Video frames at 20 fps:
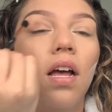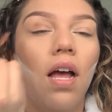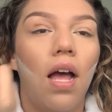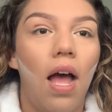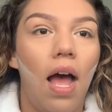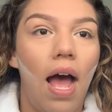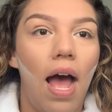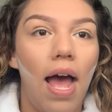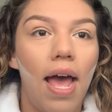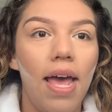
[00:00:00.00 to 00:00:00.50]

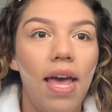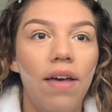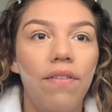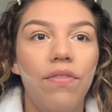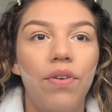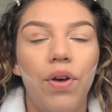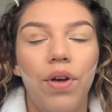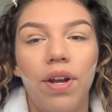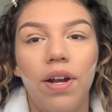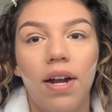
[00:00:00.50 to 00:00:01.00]
I have
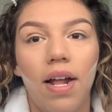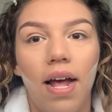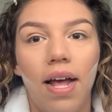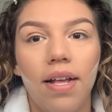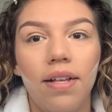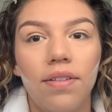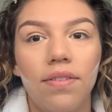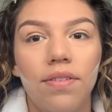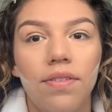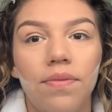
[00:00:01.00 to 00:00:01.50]
hooded
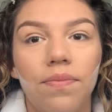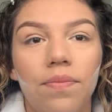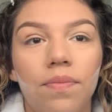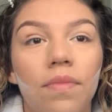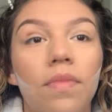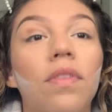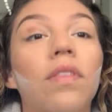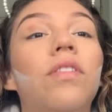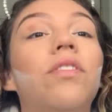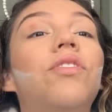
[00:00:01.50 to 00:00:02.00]
eyes,
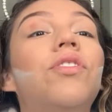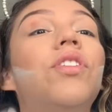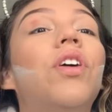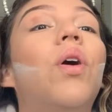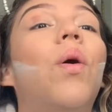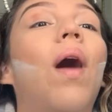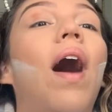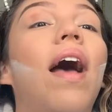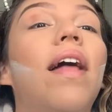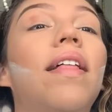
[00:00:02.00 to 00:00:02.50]

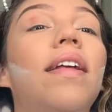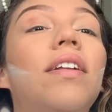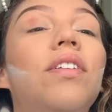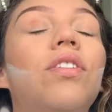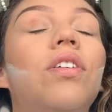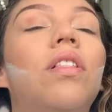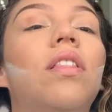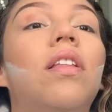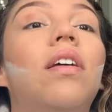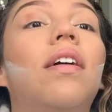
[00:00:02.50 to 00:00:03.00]
so I like
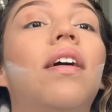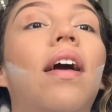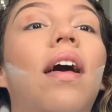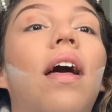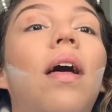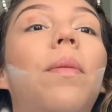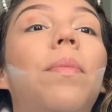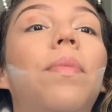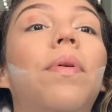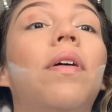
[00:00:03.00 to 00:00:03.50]
to look
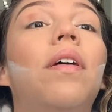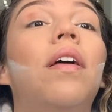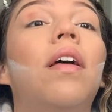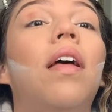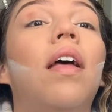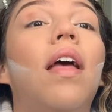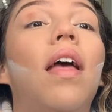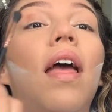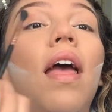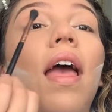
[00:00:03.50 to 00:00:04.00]
up,
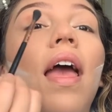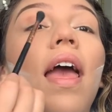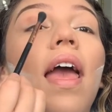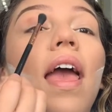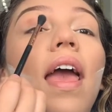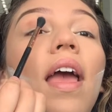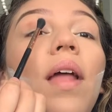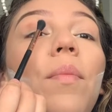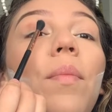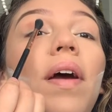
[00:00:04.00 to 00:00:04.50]

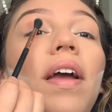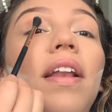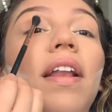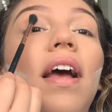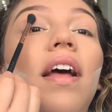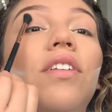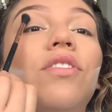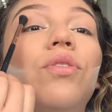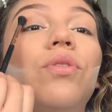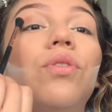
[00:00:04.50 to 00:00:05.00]
and my
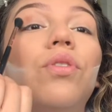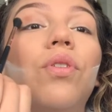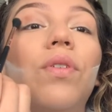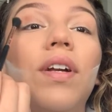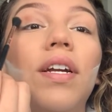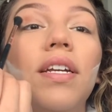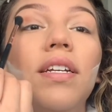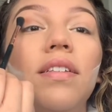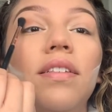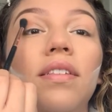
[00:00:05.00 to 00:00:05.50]
natural
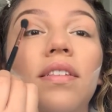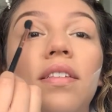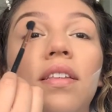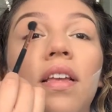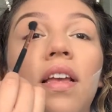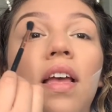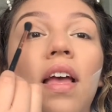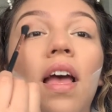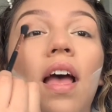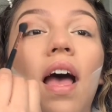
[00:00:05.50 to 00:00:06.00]
crease,
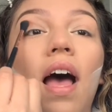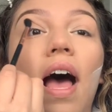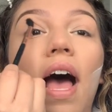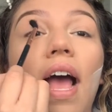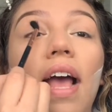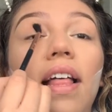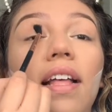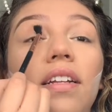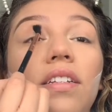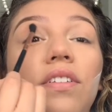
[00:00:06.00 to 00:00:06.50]
I
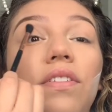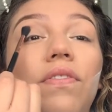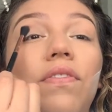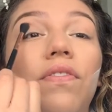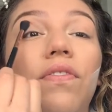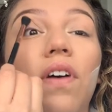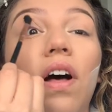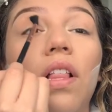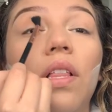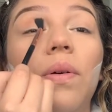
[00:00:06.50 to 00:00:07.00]
like to
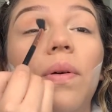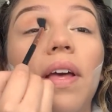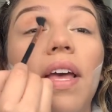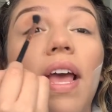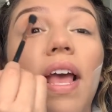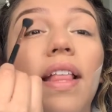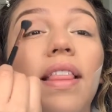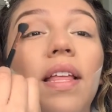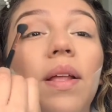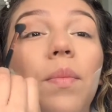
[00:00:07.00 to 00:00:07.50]
follow it
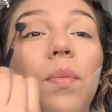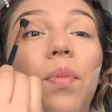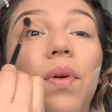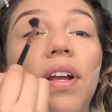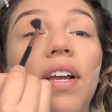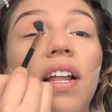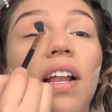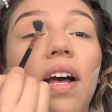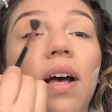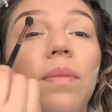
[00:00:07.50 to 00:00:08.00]
and then bring
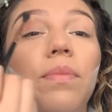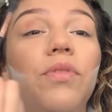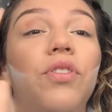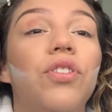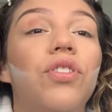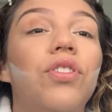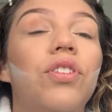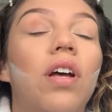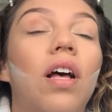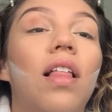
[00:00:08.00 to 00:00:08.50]
it up
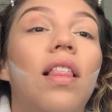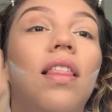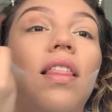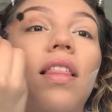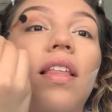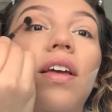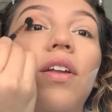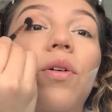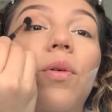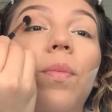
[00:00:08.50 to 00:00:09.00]
just a
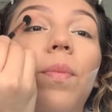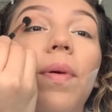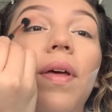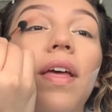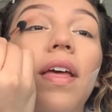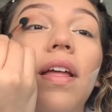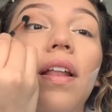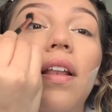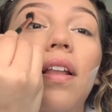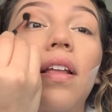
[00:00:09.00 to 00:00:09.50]
little bit